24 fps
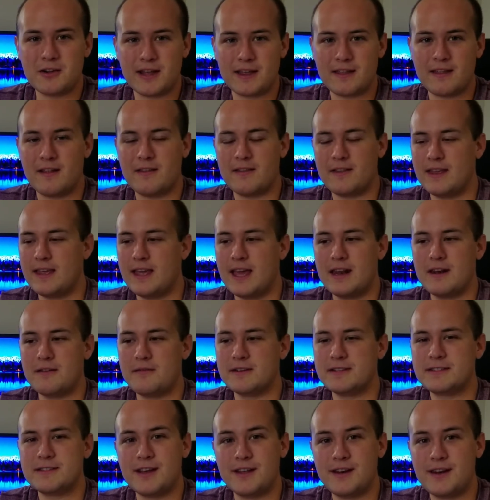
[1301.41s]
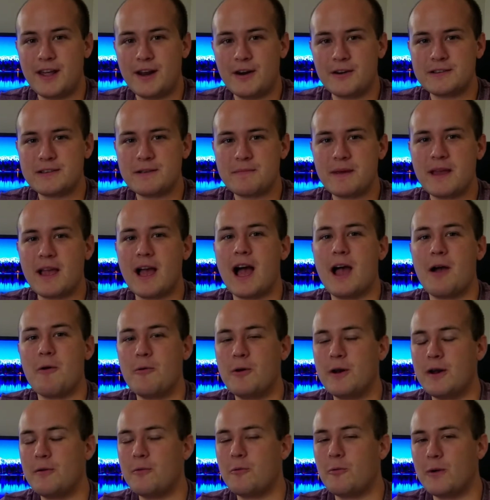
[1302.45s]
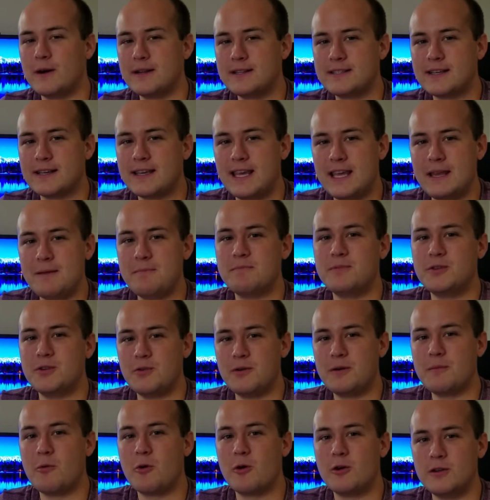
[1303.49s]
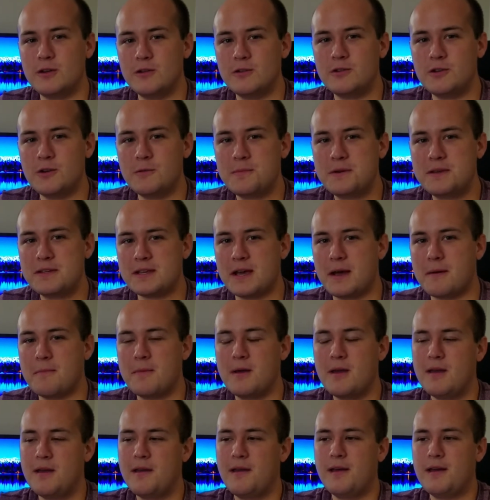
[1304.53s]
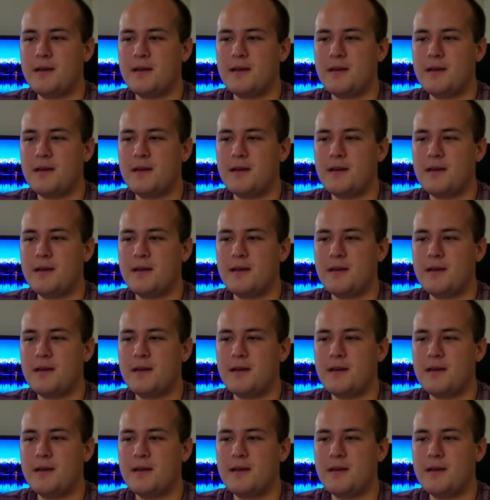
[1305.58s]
like on the end of a Sunday or something, I wouldn't want to keep doing more YouTube because I'm